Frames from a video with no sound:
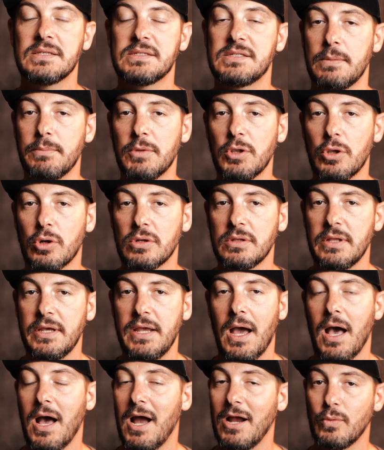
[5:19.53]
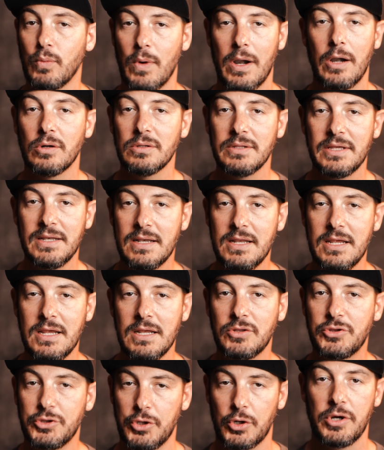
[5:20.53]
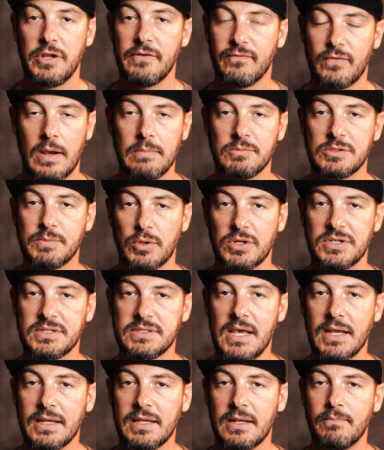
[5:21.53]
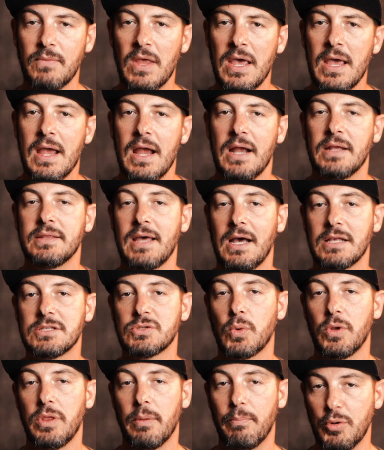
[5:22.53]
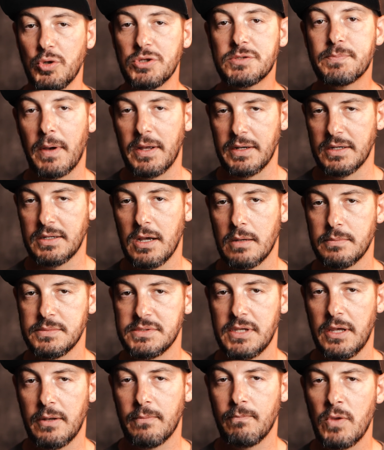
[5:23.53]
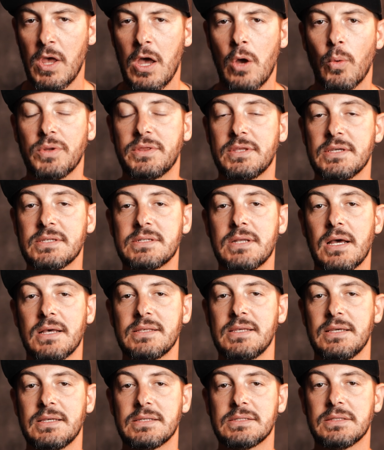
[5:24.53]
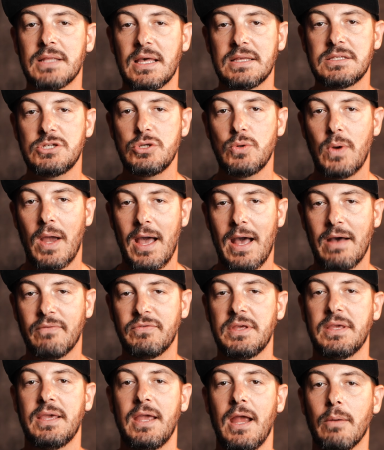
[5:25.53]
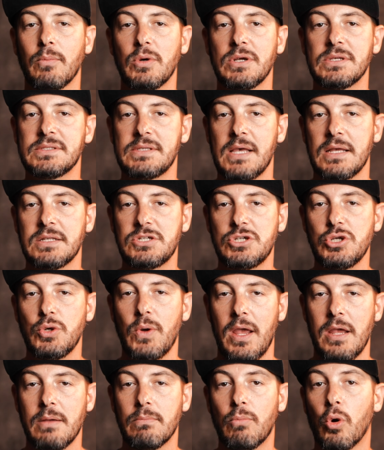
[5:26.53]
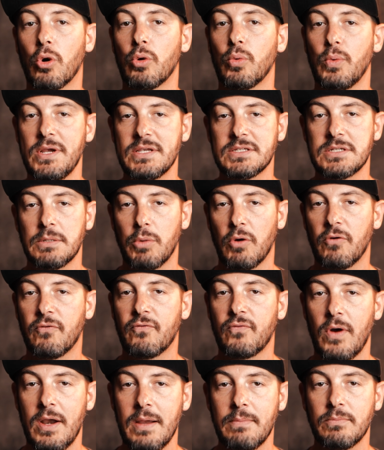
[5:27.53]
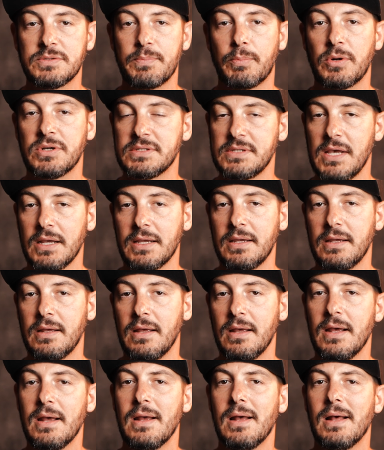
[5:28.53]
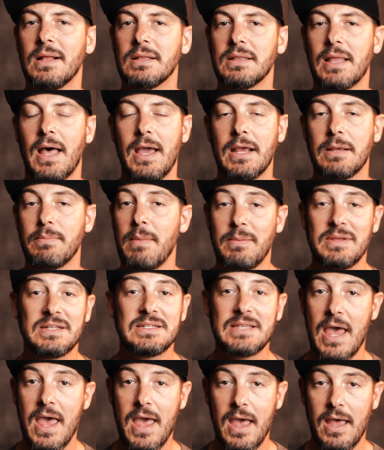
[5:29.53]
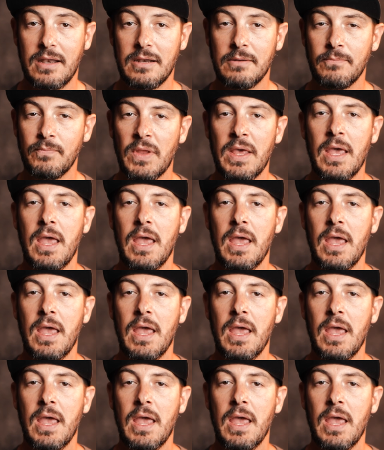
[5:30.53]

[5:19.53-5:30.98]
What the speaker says: Similarly, I rarely need 30 frames per second, and that's where the boost button comes in. What this does is lets you have the camera set to a more reasonable frames per second, like maybe 10,